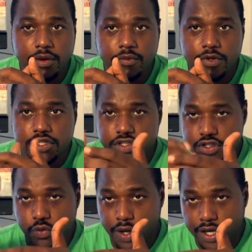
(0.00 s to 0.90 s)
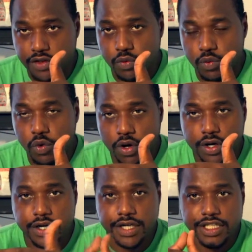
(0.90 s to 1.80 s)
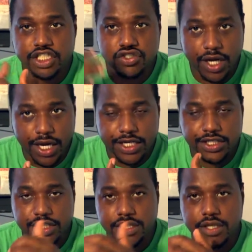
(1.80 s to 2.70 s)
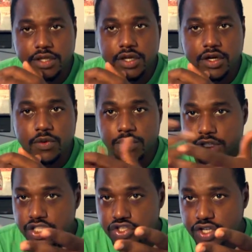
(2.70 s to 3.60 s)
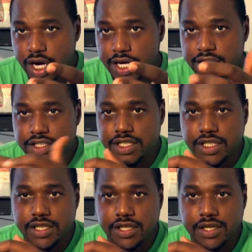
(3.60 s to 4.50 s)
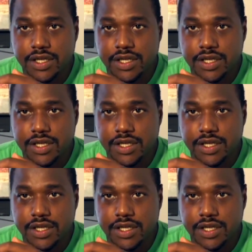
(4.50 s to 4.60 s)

which is the way of the warrior is strategy. What is strategy?